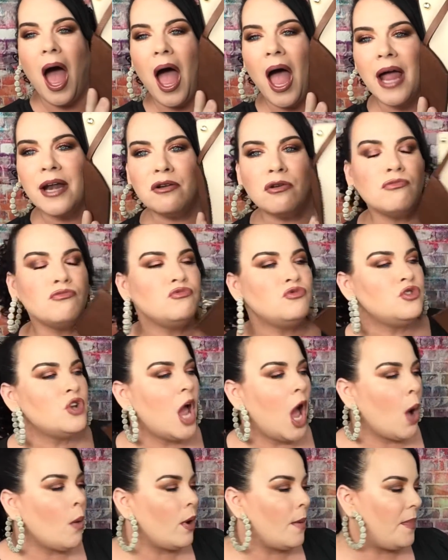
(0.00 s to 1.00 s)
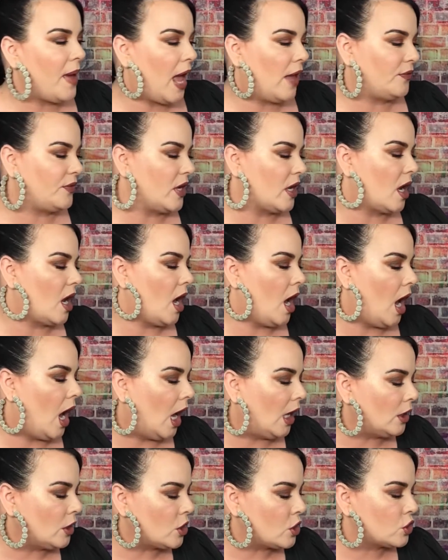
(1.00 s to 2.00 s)
I don't know about the
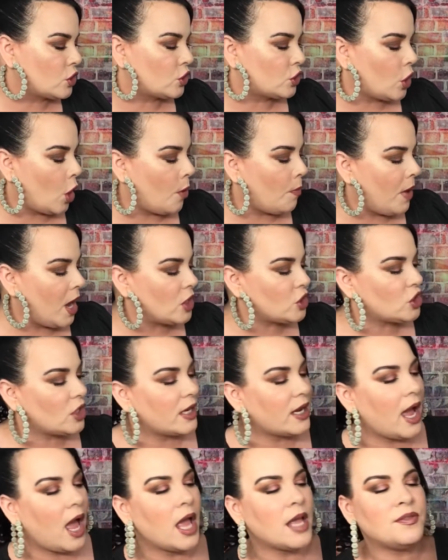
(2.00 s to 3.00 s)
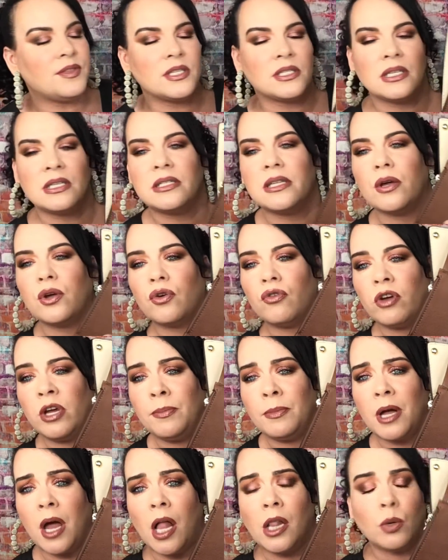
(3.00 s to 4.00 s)
colors so much. Like this is a
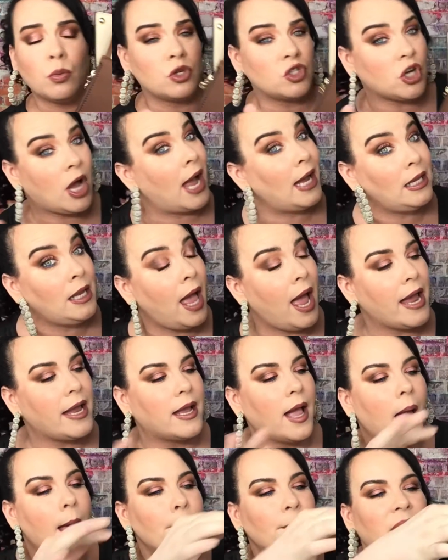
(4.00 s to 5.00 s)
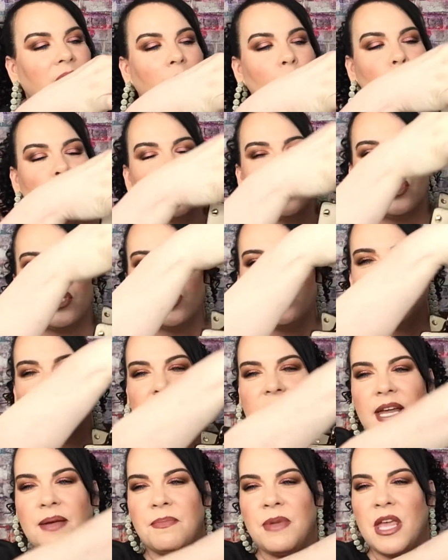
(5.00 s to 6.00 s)
cream color, which I like, but I wish this
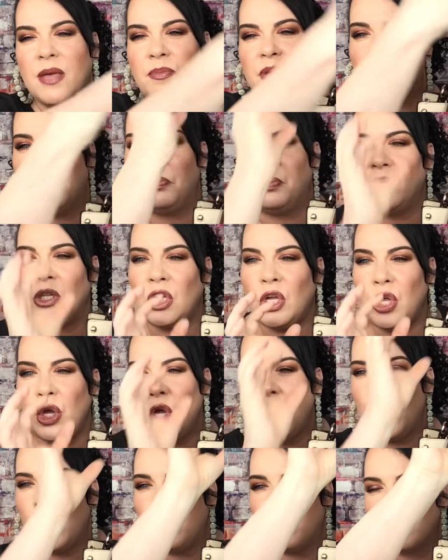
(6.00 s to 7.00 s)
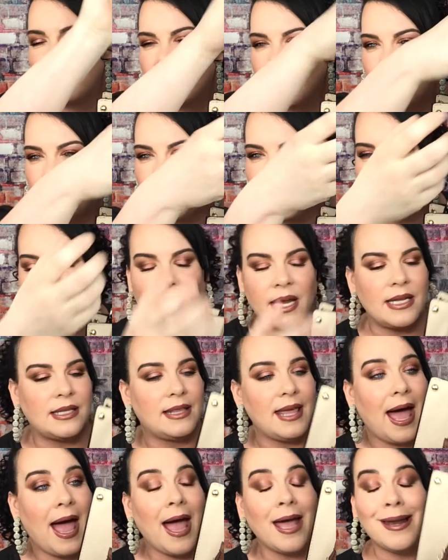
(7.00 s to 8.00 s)
was like maybe blue or something
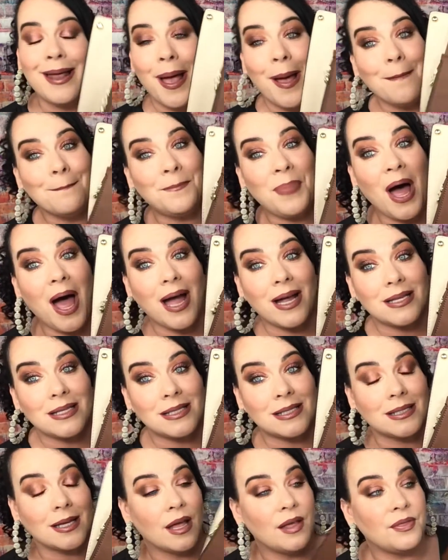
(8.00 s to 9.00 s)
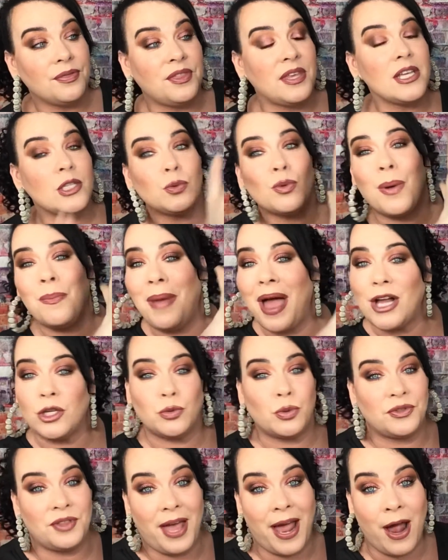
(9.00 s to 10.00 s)
like that. But this will
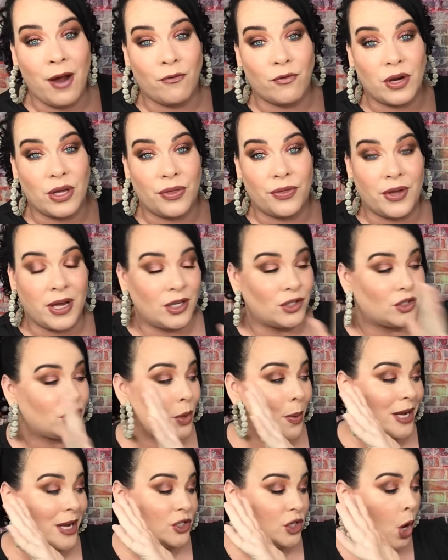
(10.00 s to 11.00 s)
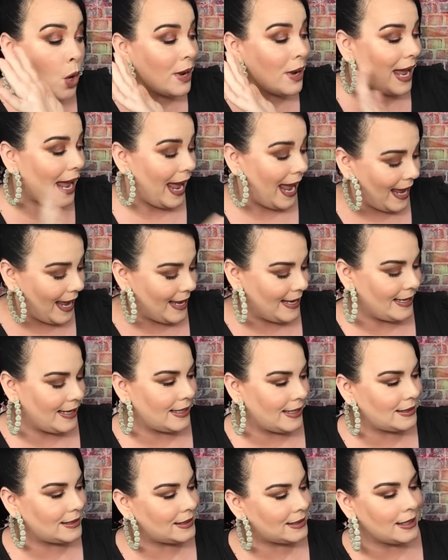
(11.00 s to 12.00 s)
match with everything, so I don't hate
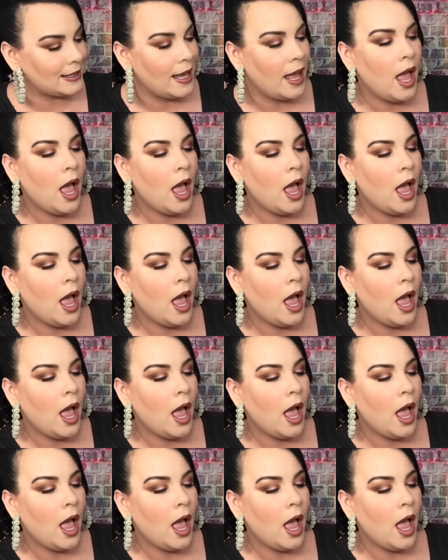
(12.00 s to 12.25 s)
it.